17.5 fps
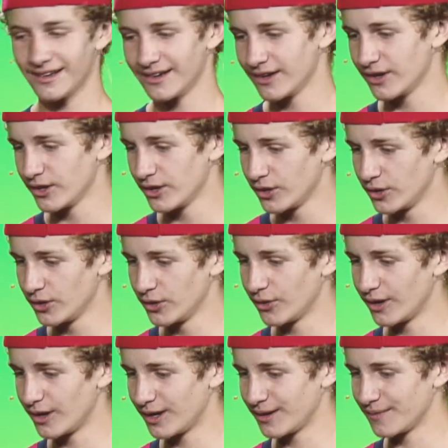
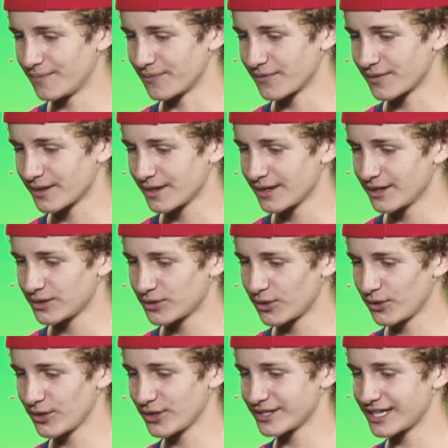who
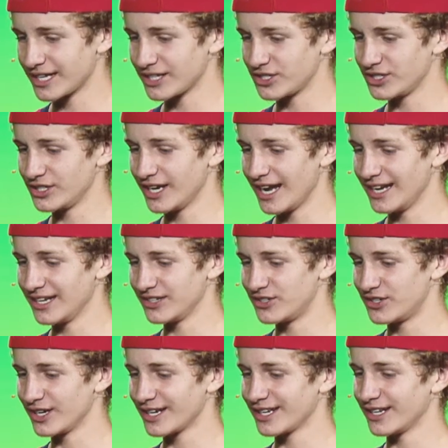told us that she ate
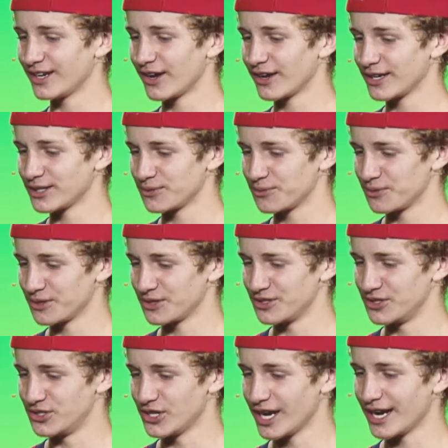chicken nuggets with
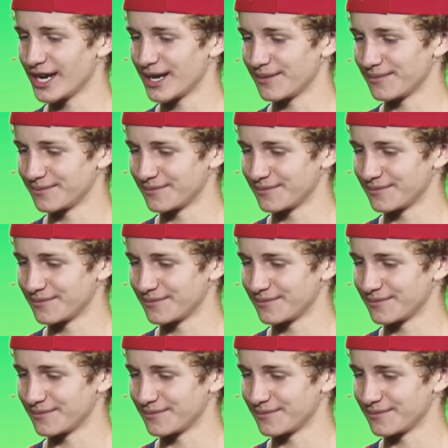jam.